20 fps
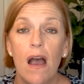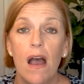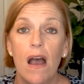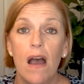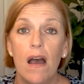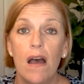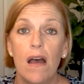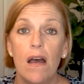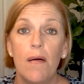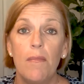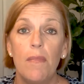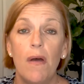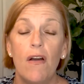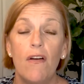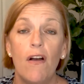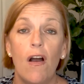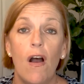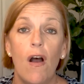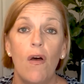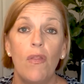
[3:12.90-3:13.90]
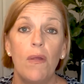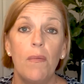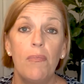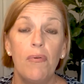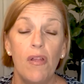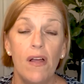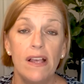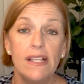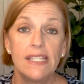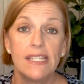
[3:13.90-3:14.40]
Um, On the
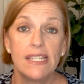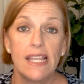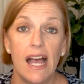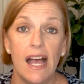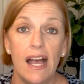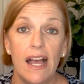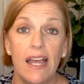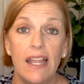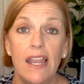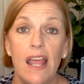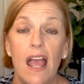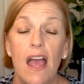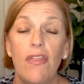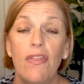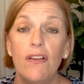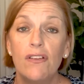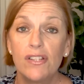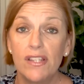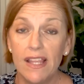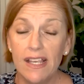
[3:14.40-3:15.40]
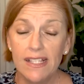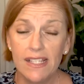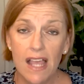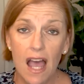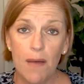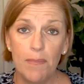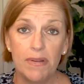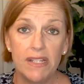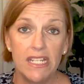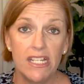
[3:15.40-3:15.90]
plus side, there's less
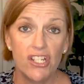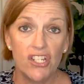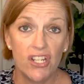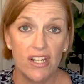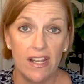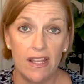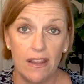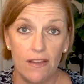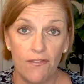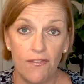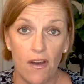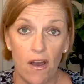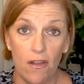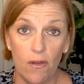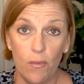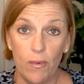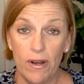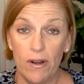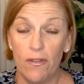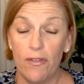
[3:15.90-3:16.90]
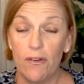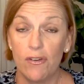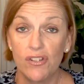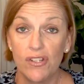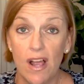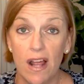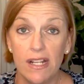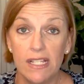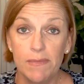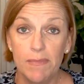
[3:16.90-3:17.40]
competition in the fall and winter. There's
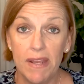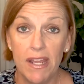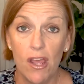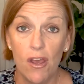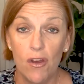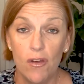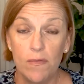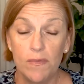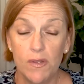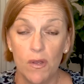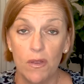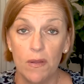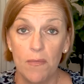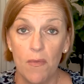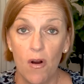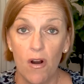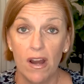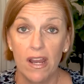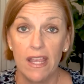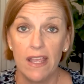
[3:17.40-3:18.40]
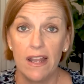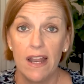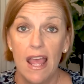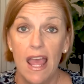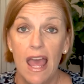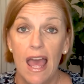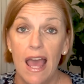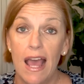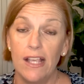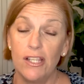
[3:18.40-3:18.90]
not as many homes on the market
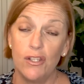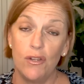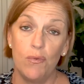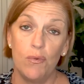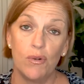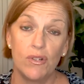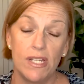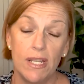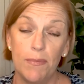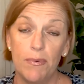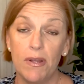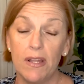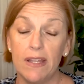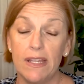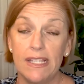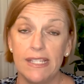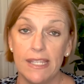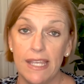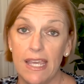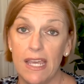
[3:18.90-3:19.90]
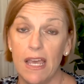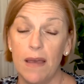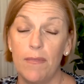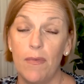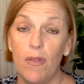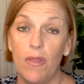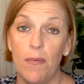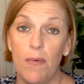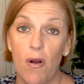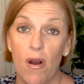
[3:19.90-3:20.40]
as you will typically see come
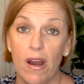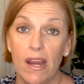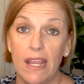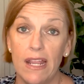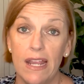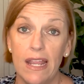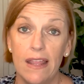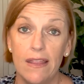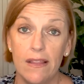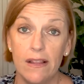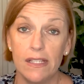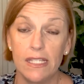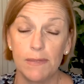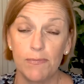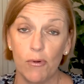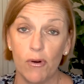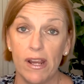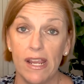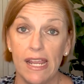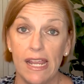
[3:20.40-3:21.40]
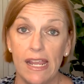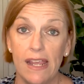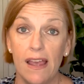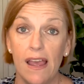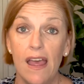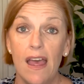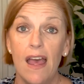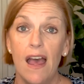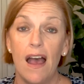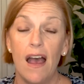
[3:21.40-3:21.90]
on the market in the spring
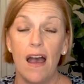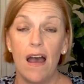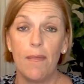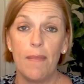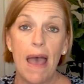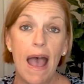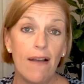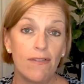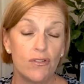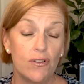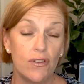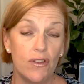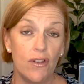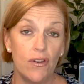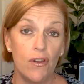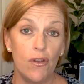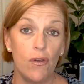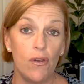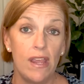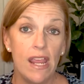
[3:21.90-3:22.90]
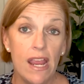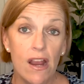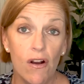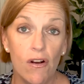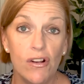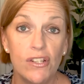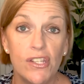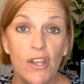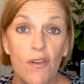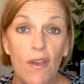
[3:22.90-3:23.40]
um, after the new
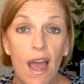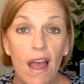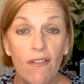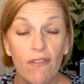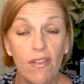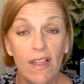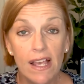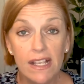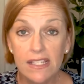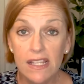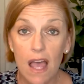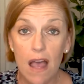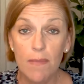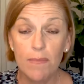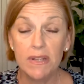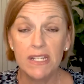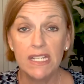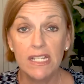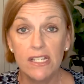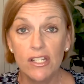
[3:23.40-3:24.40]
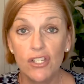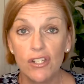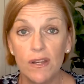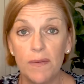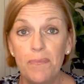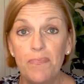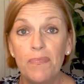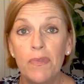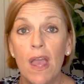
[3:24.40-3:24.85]
year. So you have less competition.